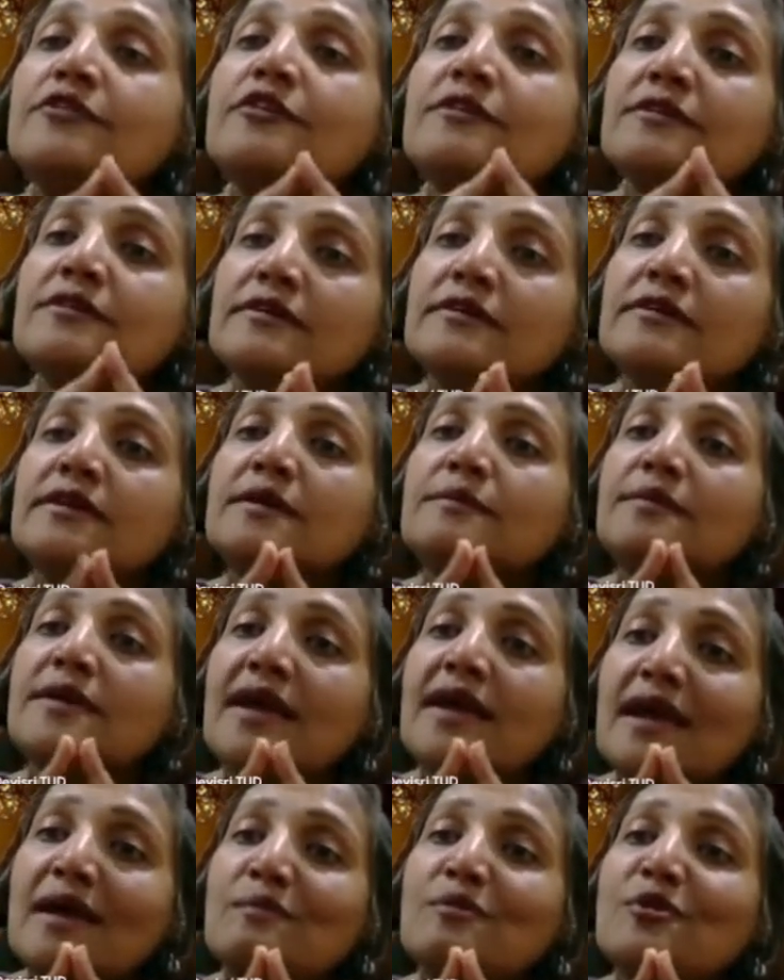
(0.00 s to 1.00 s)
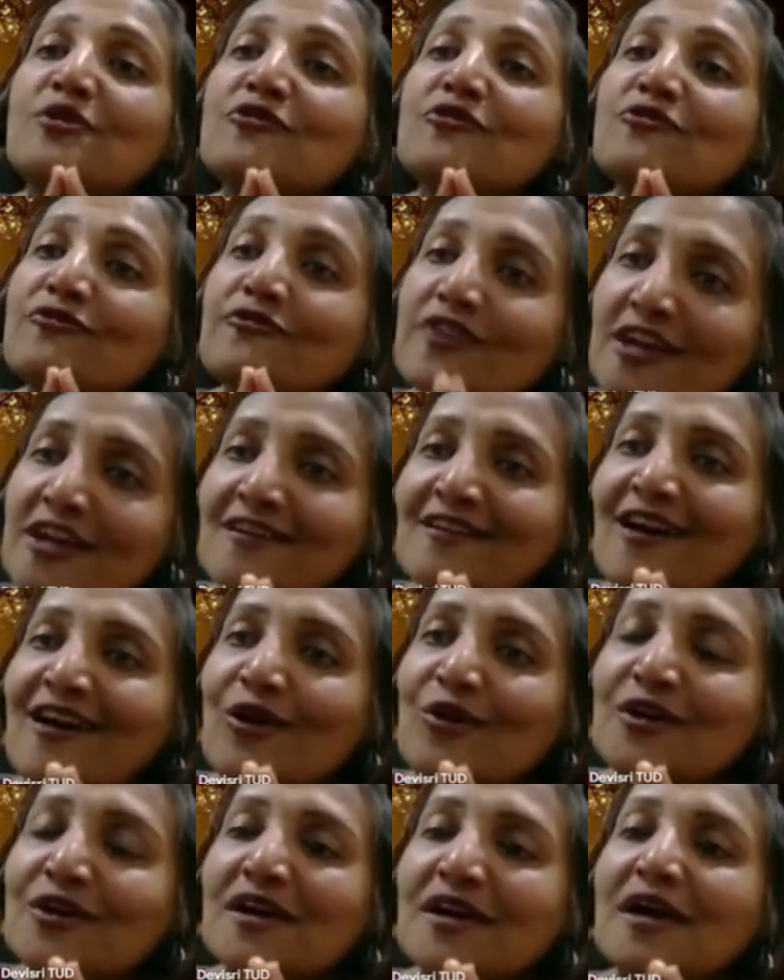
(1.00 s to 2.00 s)
really be able to figure
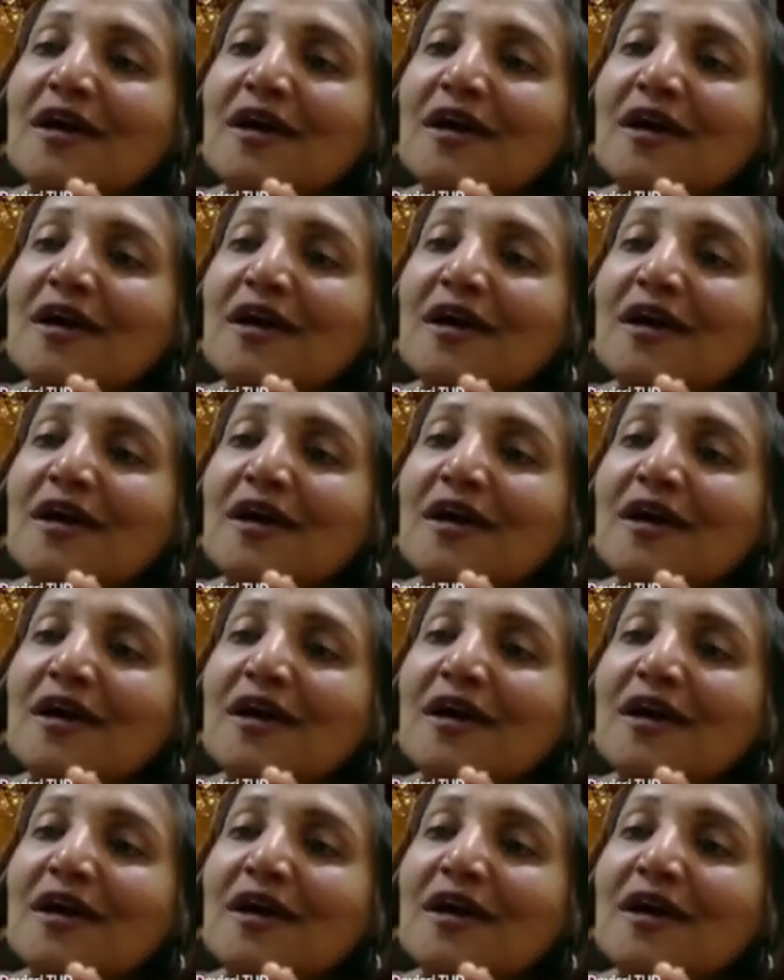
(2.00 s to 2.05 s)
out